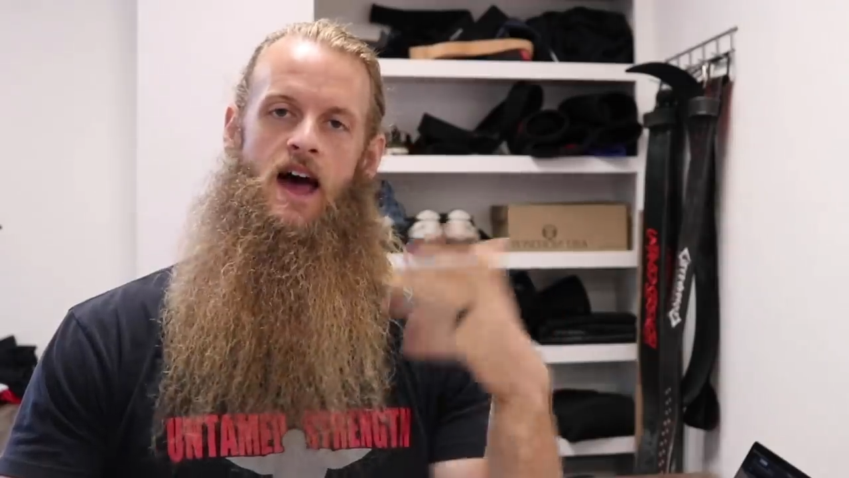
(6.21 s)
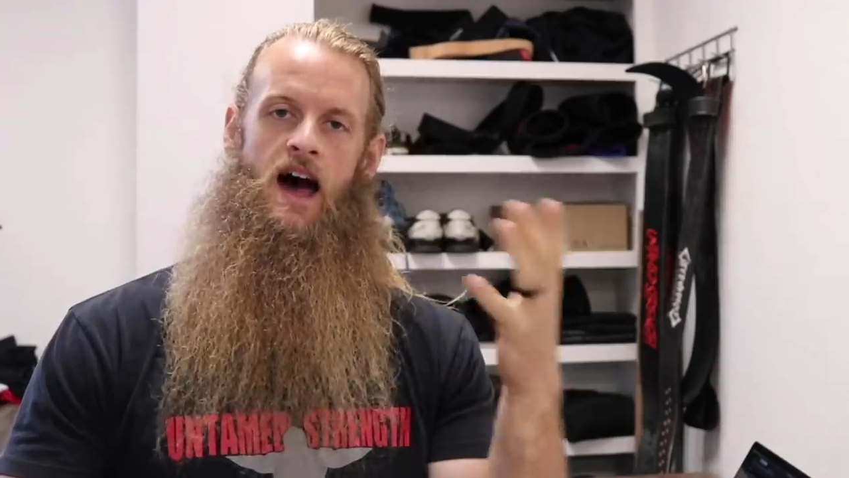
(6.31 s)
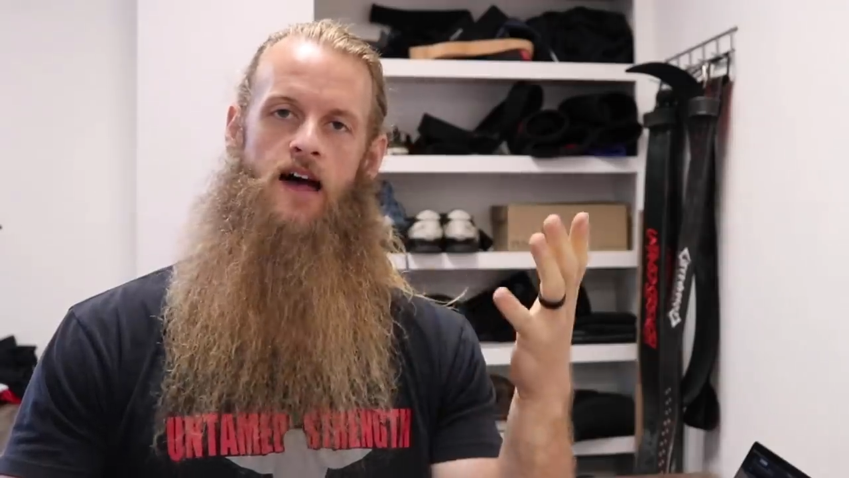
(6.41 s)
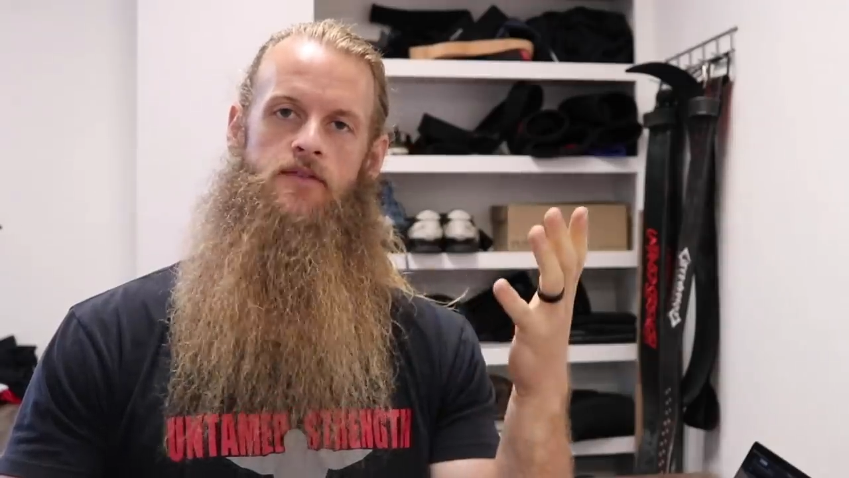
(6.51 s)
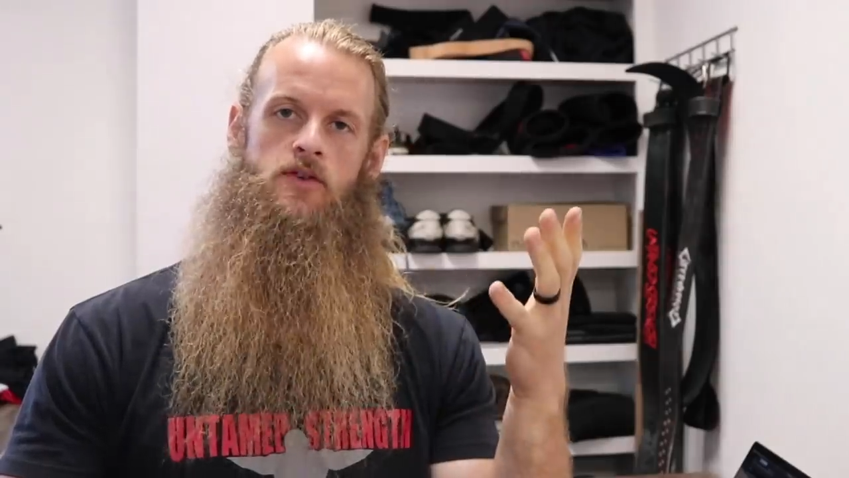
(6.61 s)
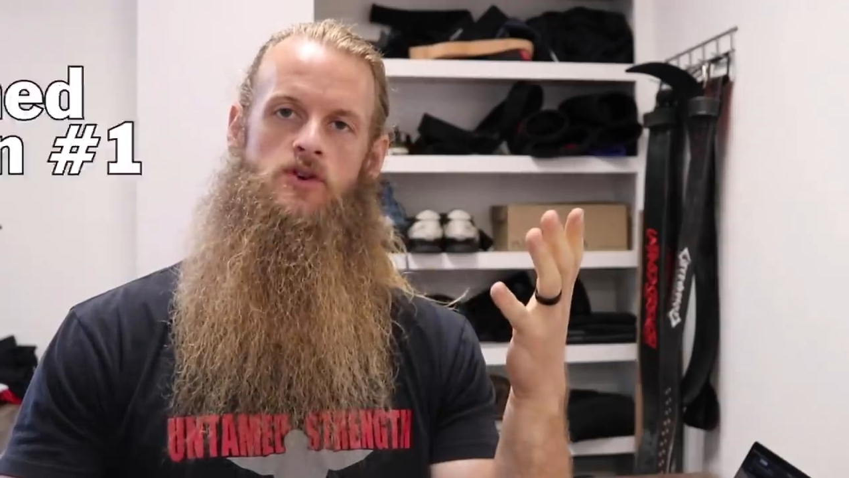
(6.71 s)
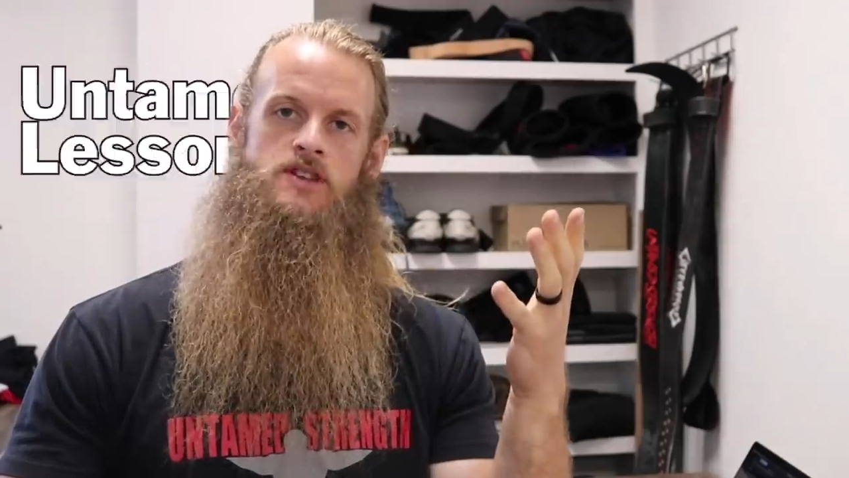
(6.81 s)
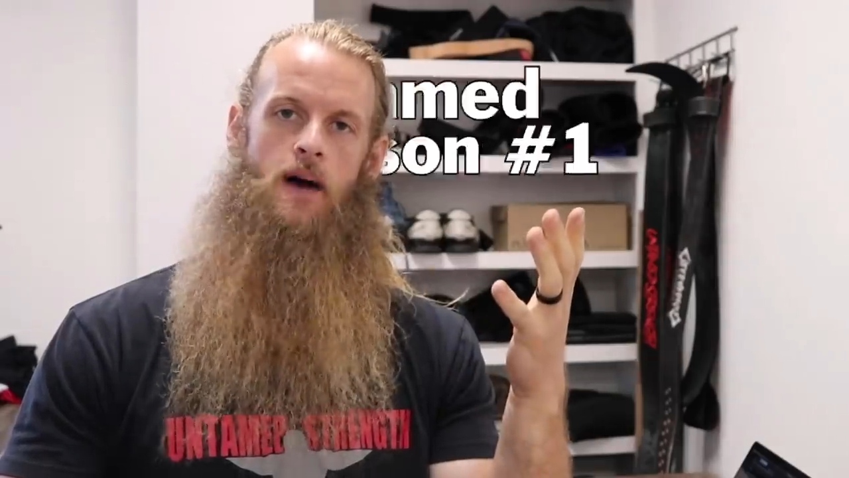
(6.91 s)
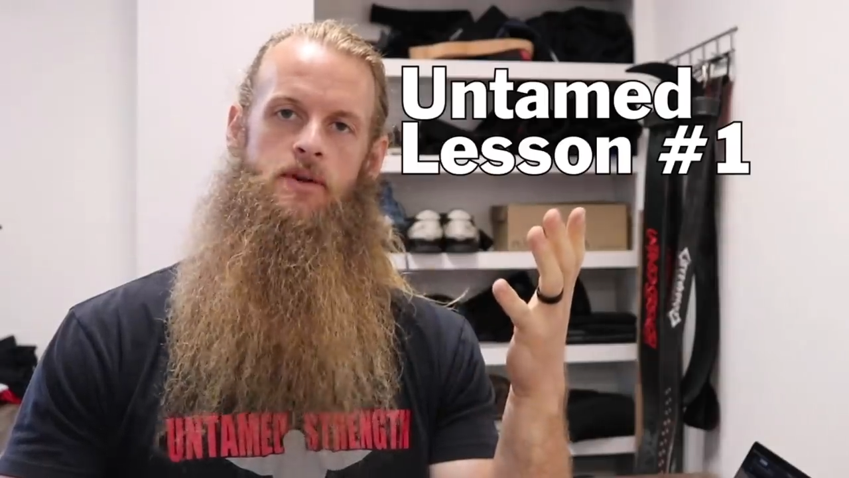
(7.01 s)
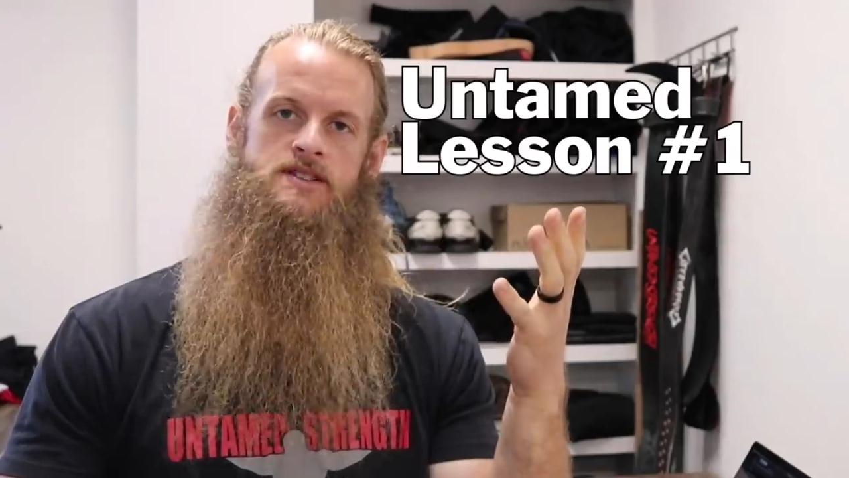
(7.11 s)
I have a few
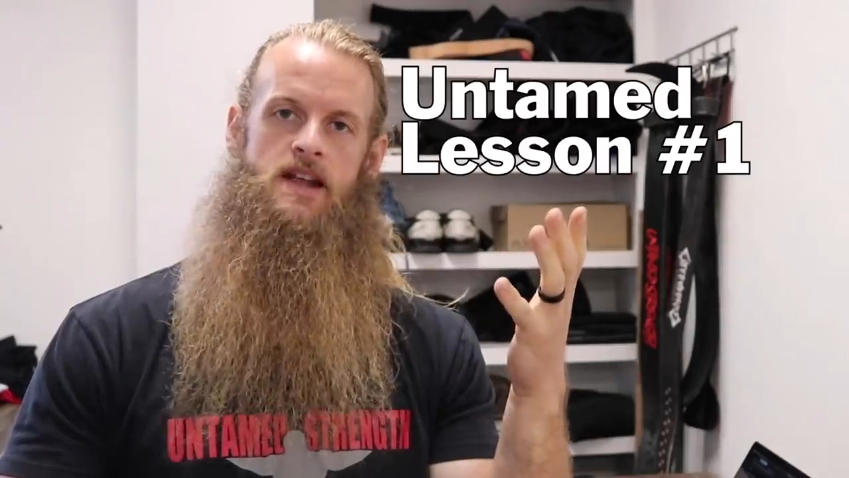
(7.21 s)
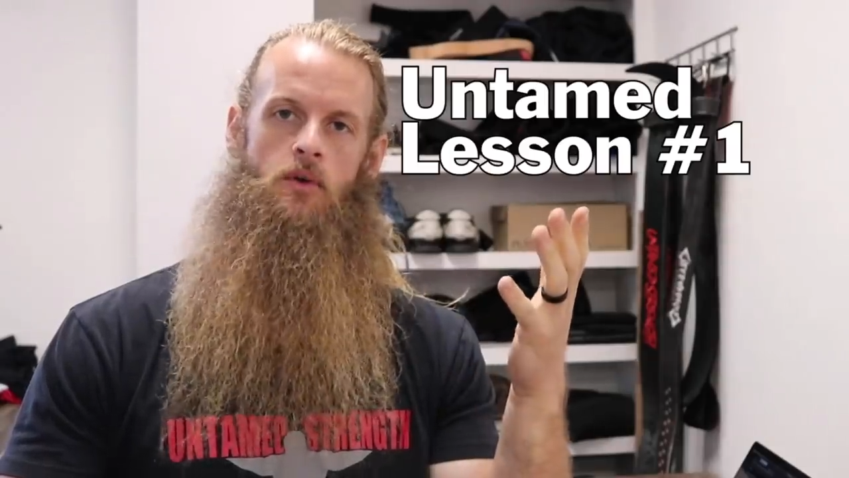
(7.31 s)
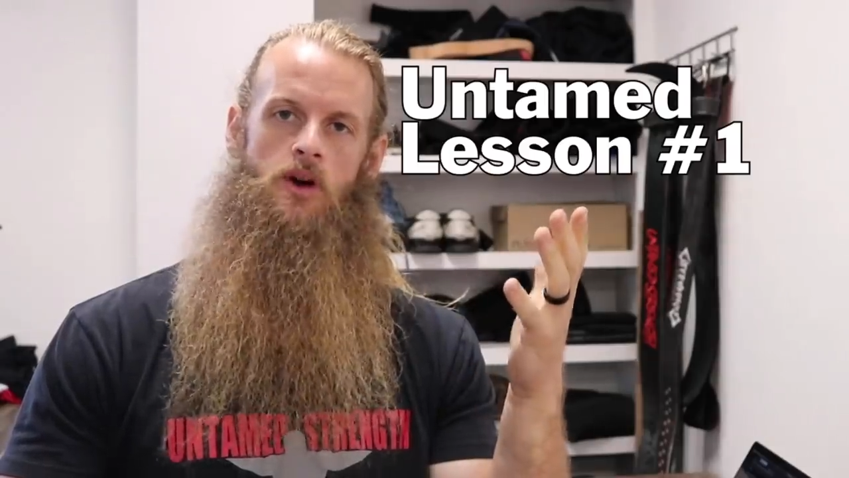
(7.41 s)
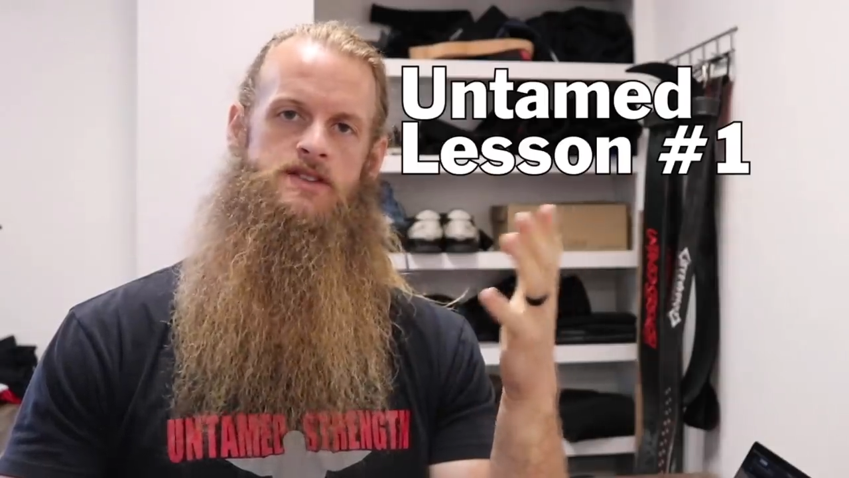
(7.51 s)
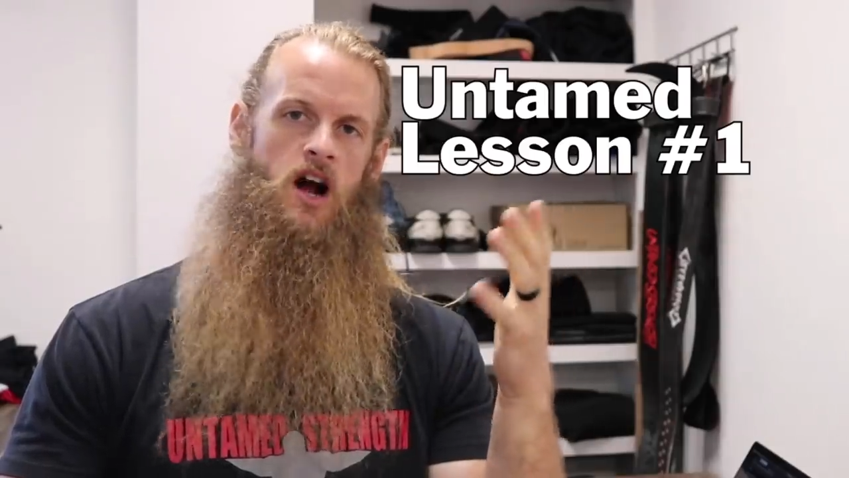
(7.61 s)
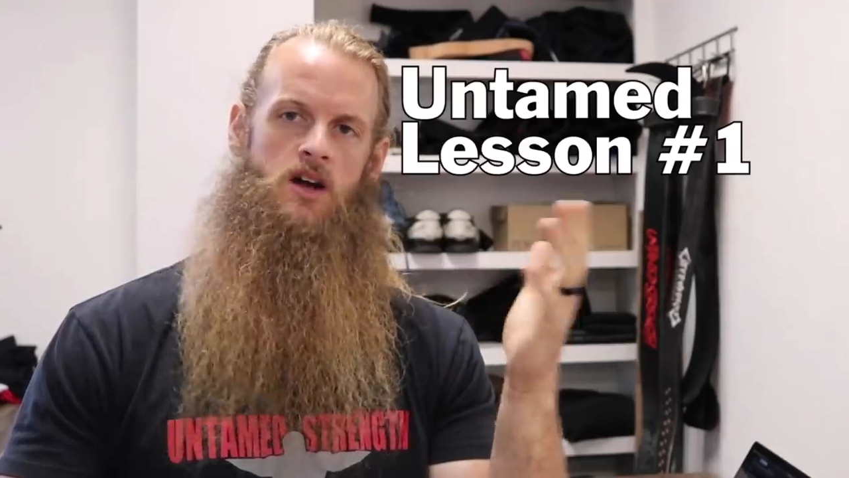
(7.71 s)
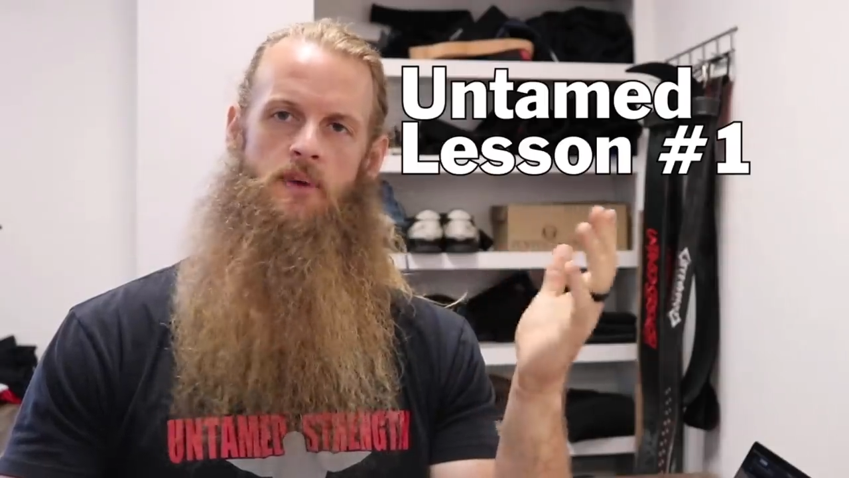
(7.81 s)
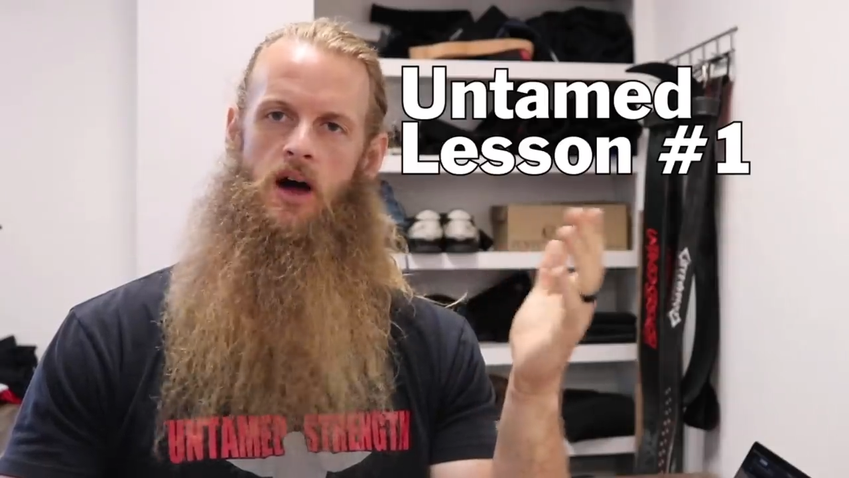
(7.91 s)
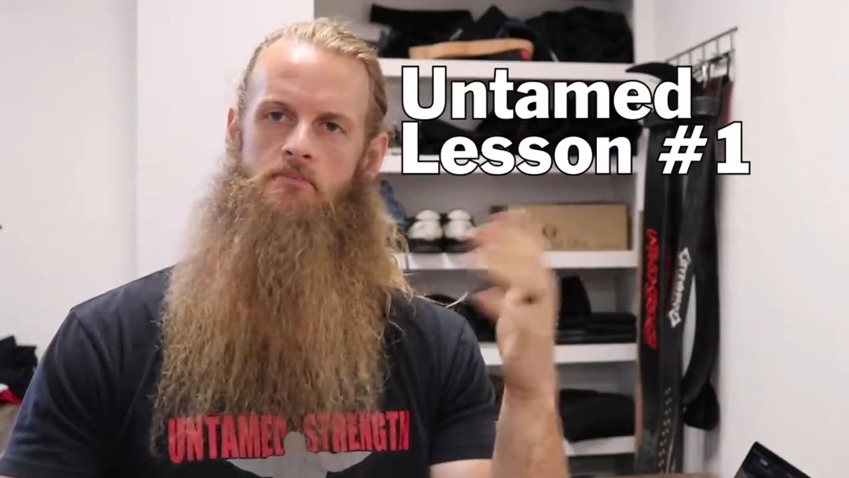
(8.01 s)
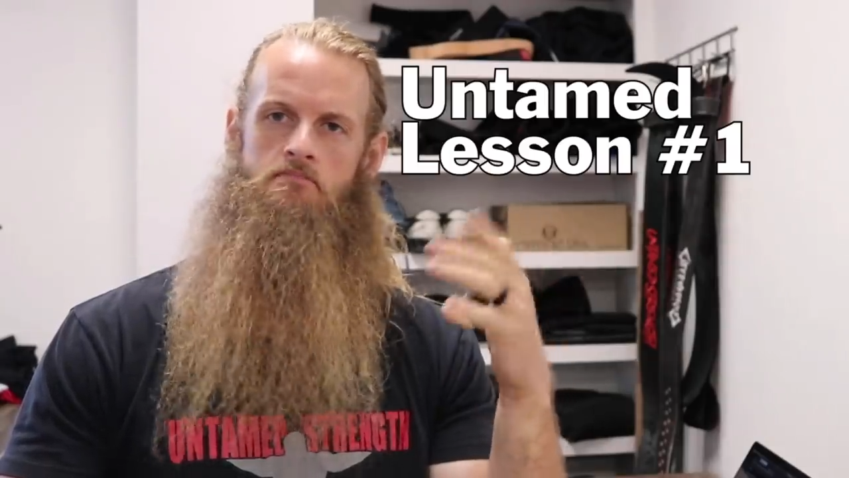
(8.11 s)
topics that I want to talk
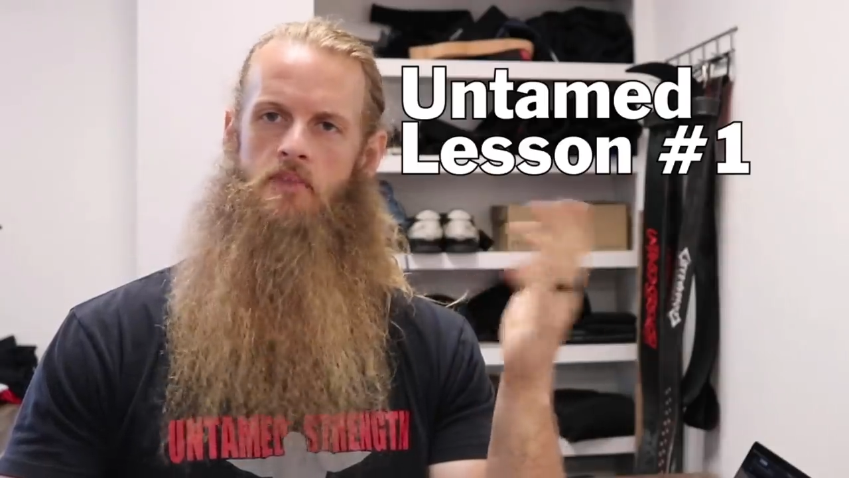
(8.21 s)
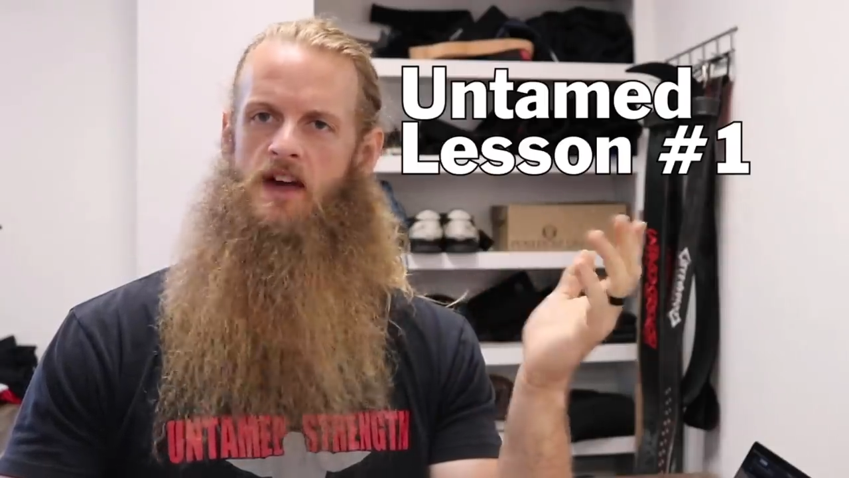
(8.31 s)
about,